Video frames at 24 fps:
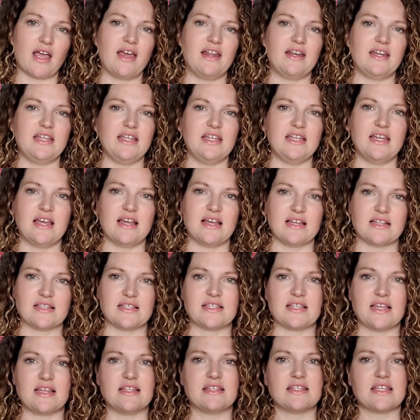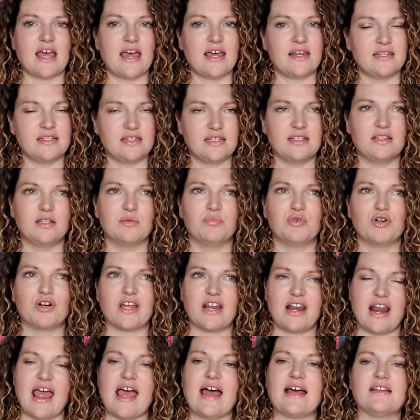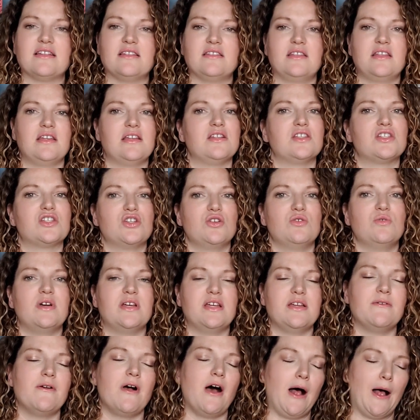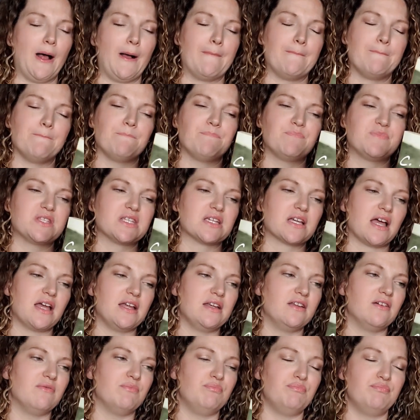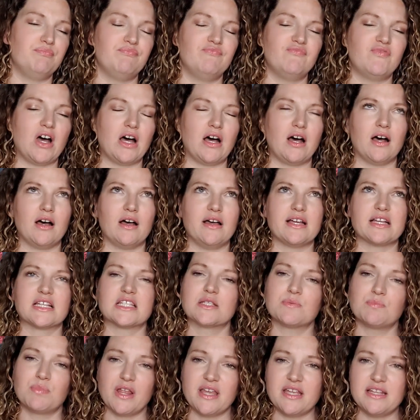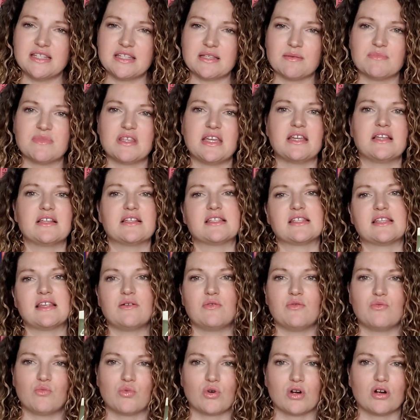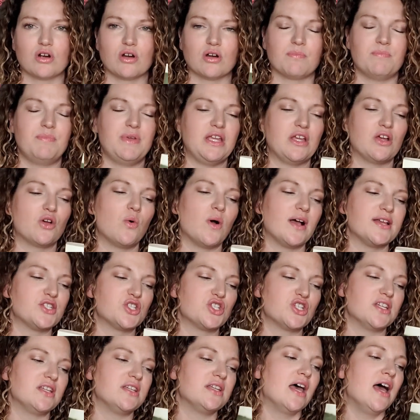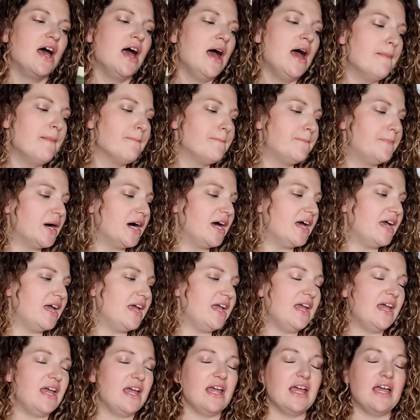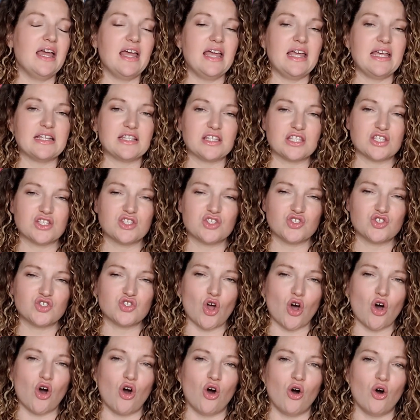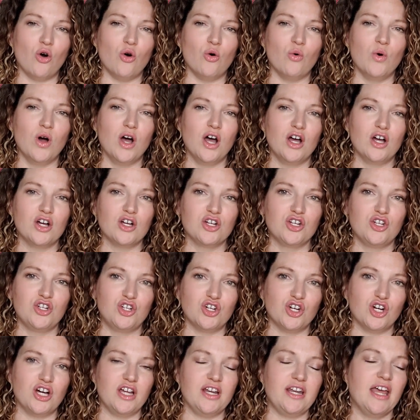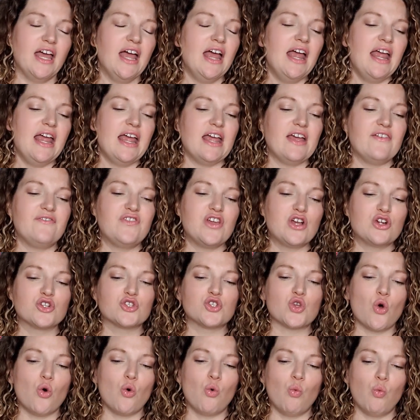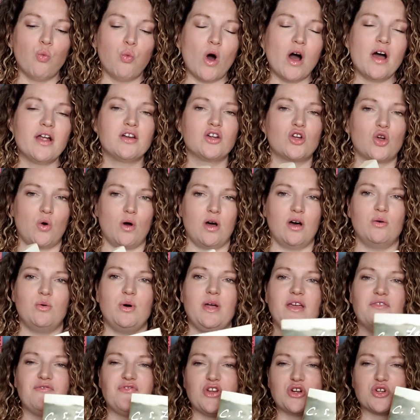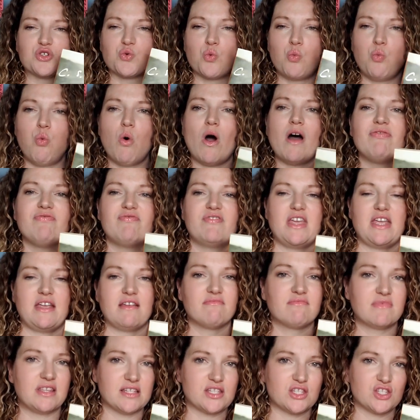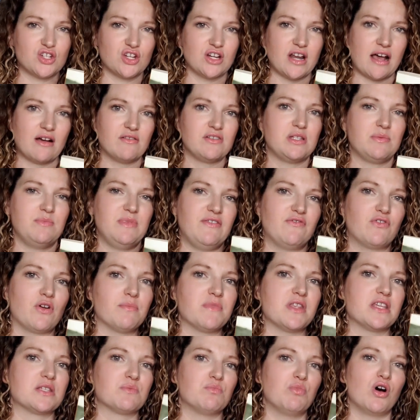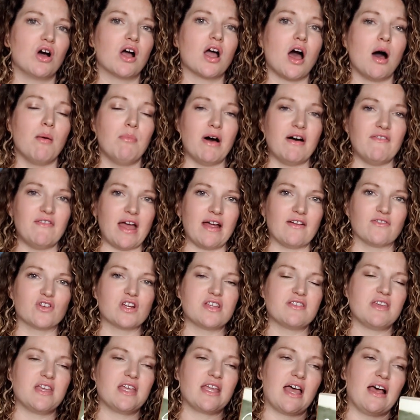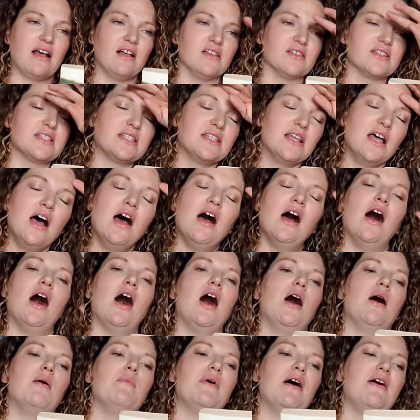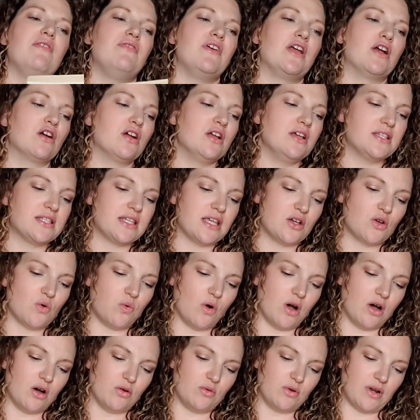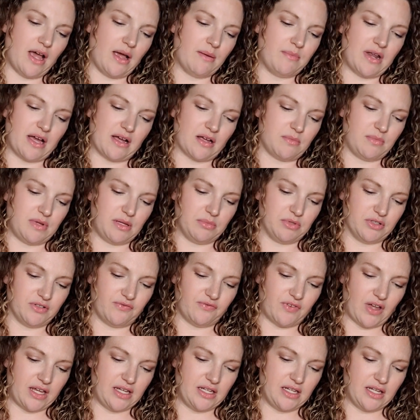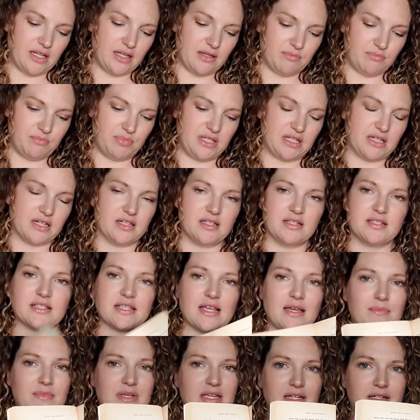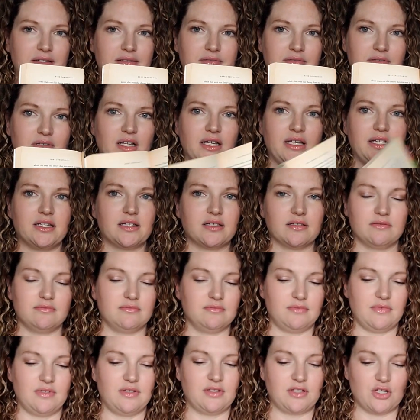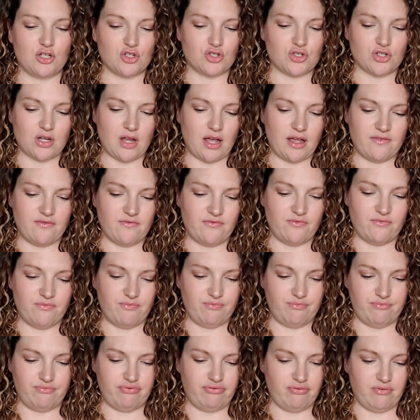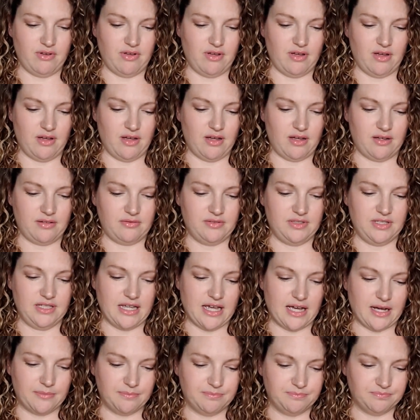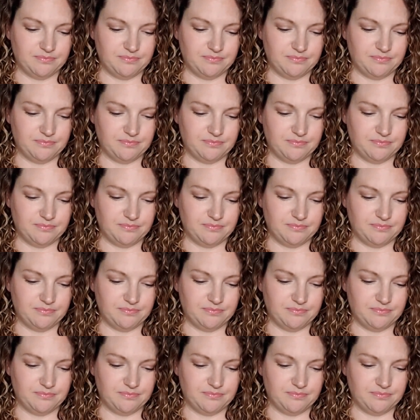And he has since edited the book and added things to it um, to kind of uh, explain some things that were being questioned. But it's so good. If there's one quote, if there's one thing that stood out to me from this book above everything else, um, there is a quote. I'm not going to be able to find it because, I mean, like, there's, I've, uh, yeah.